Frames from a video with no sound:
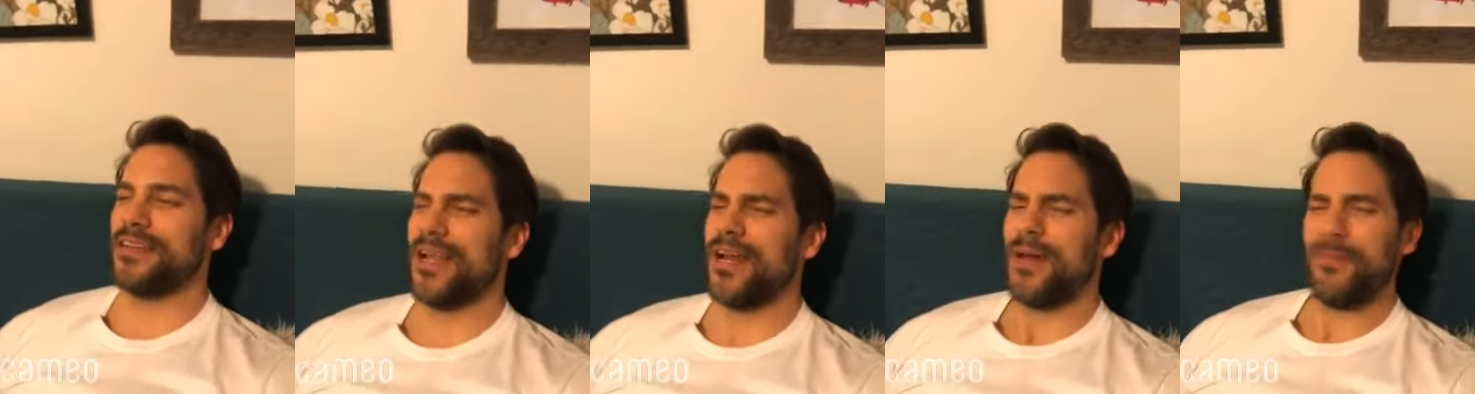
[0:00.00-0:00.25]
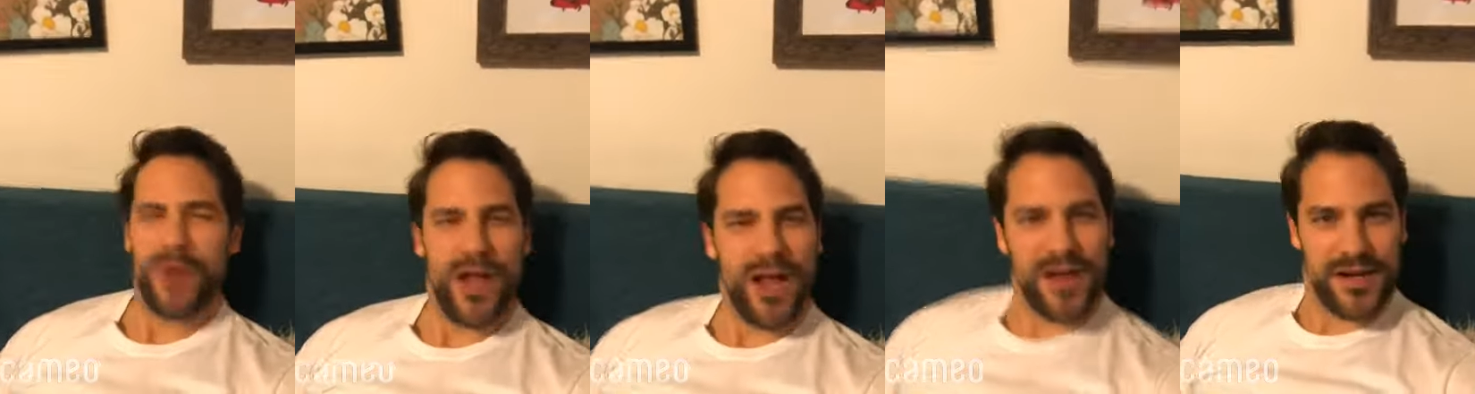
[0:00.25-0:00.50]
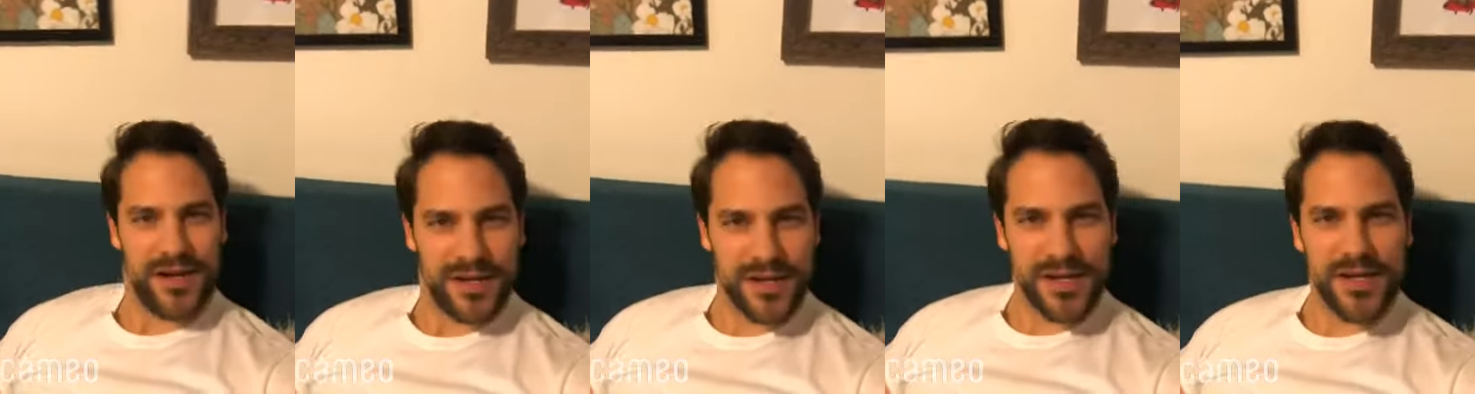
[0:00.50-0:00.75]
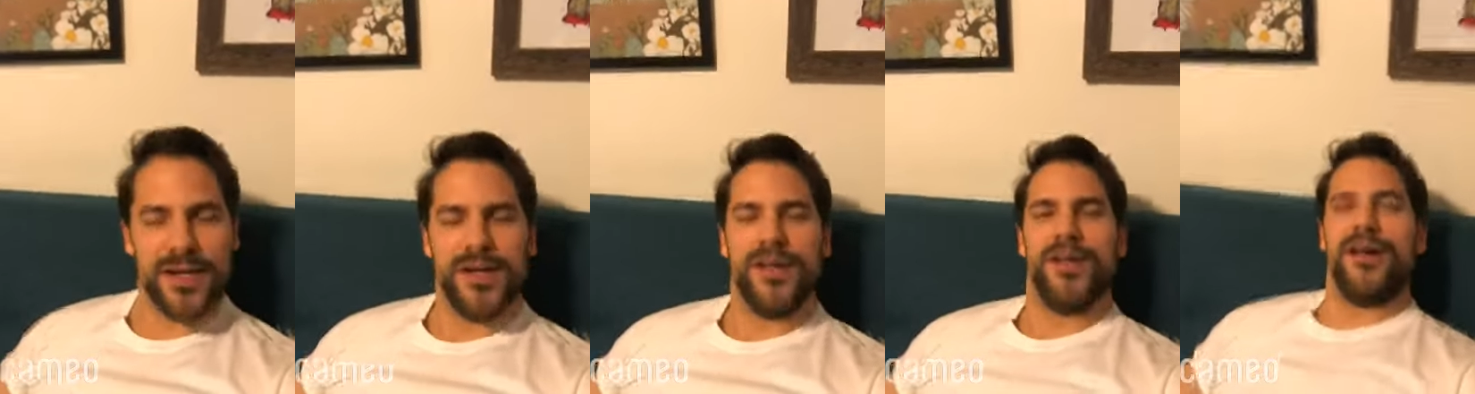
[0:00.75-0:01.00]
and I'm not
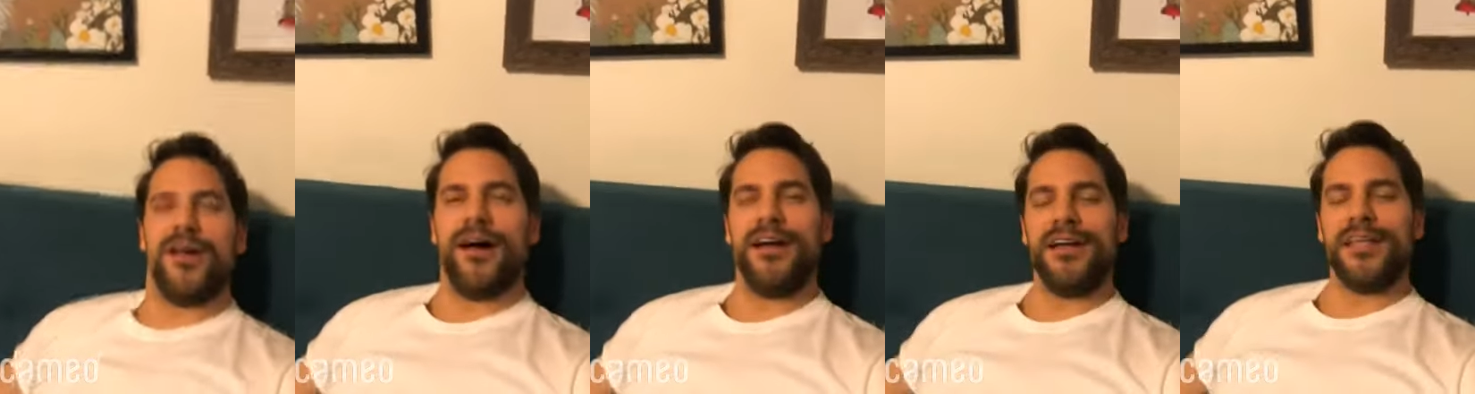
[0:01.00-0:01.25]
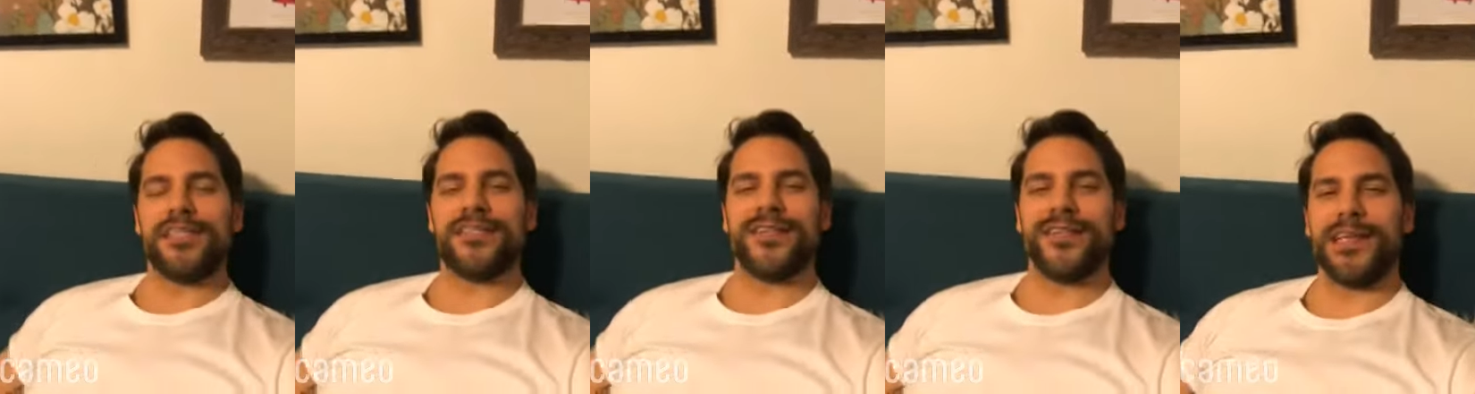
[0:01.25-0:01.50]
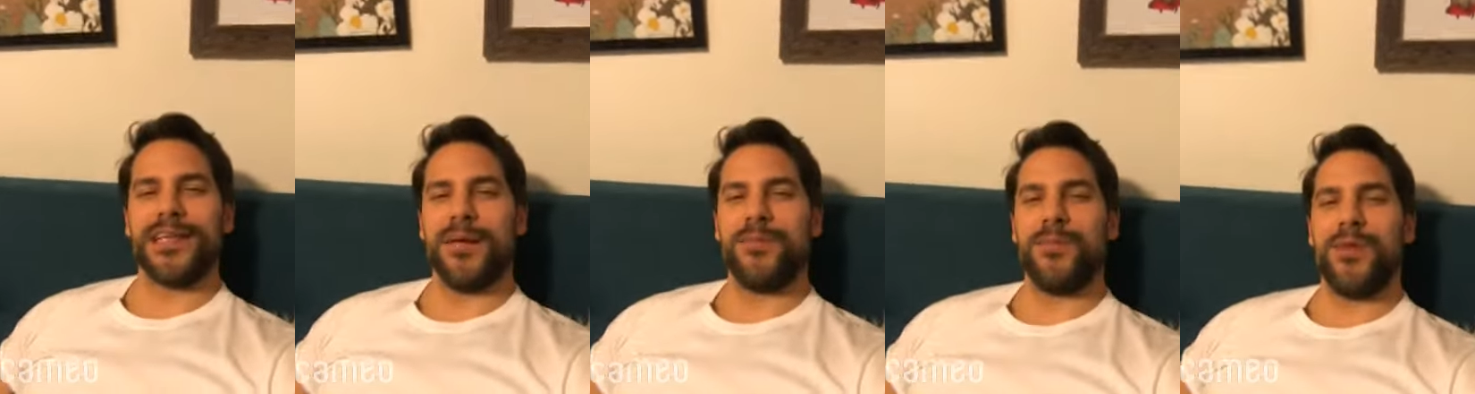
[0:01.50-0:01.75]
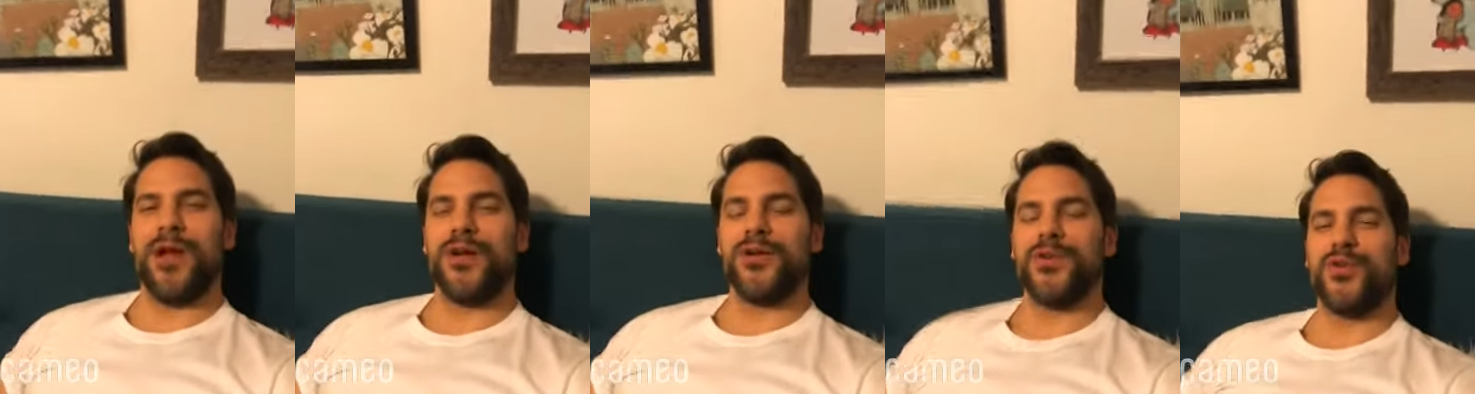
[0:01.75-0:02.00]

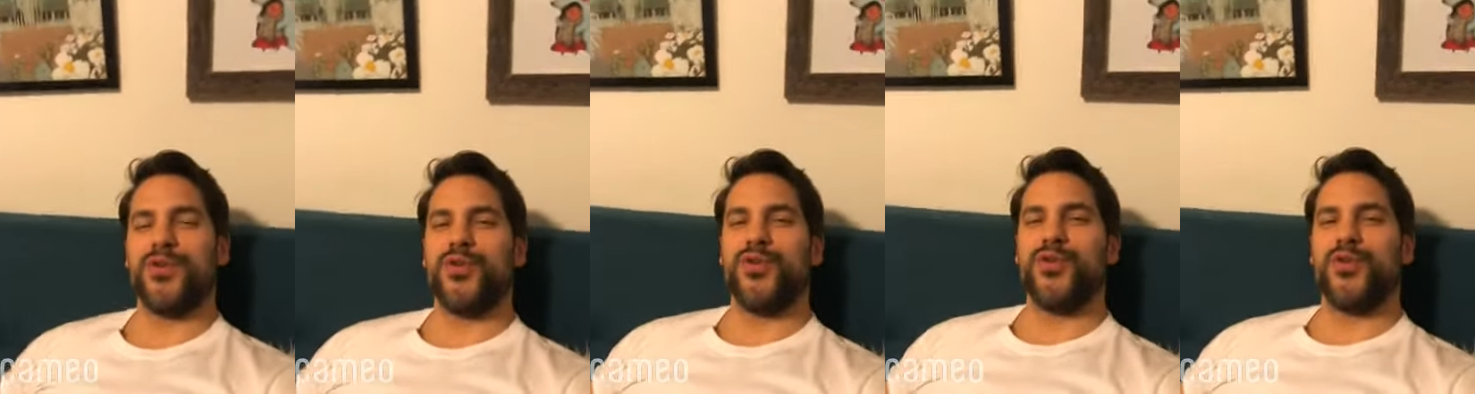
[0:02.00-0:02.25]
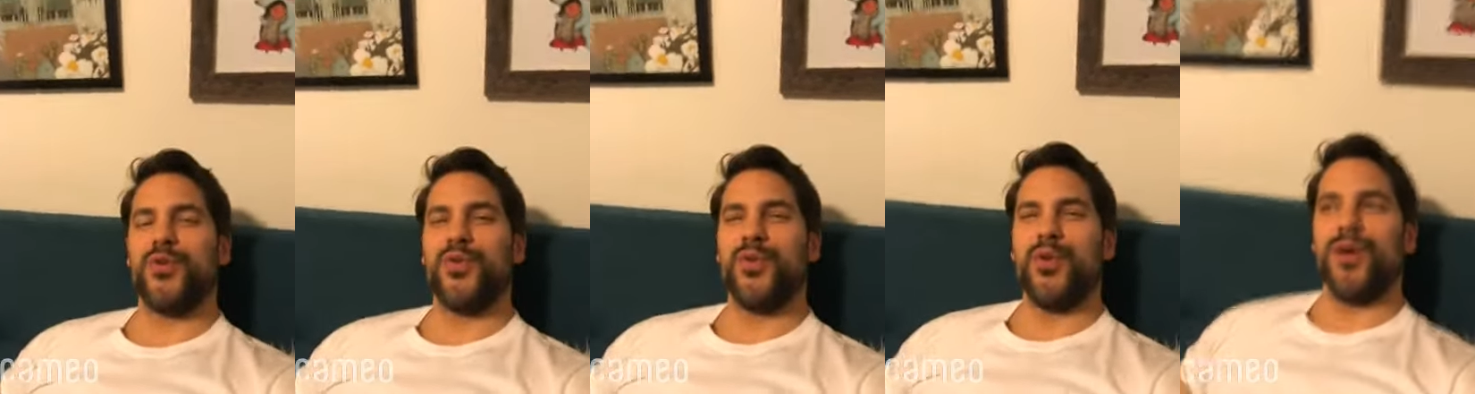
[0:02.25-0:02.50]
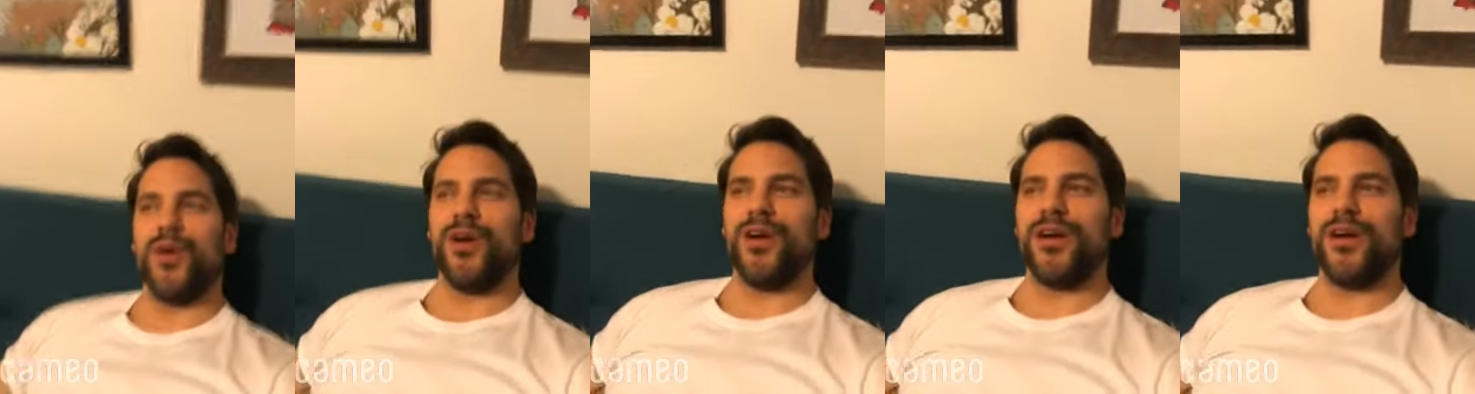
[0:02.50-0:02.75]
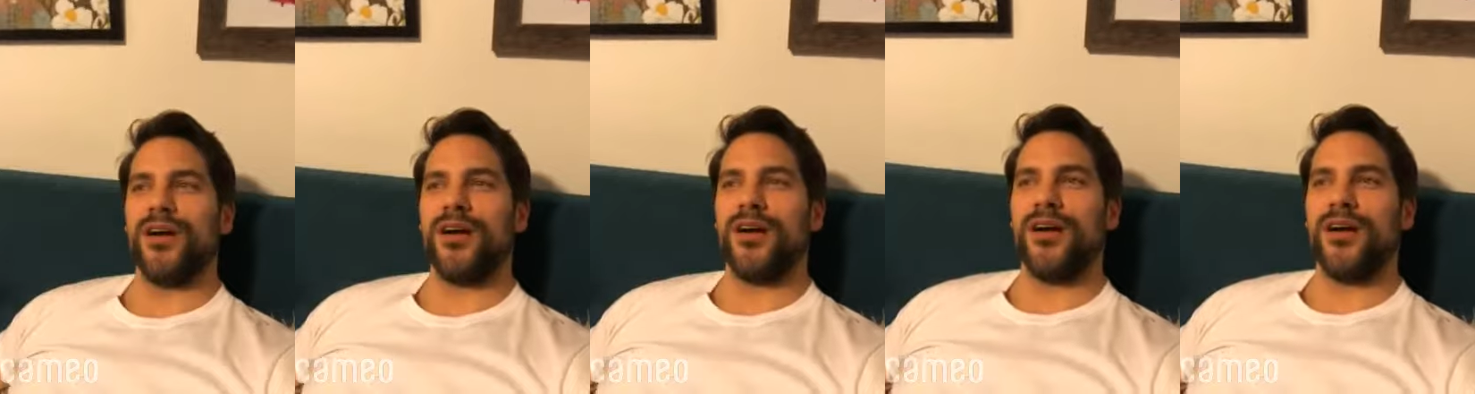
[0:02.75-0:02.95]
sure.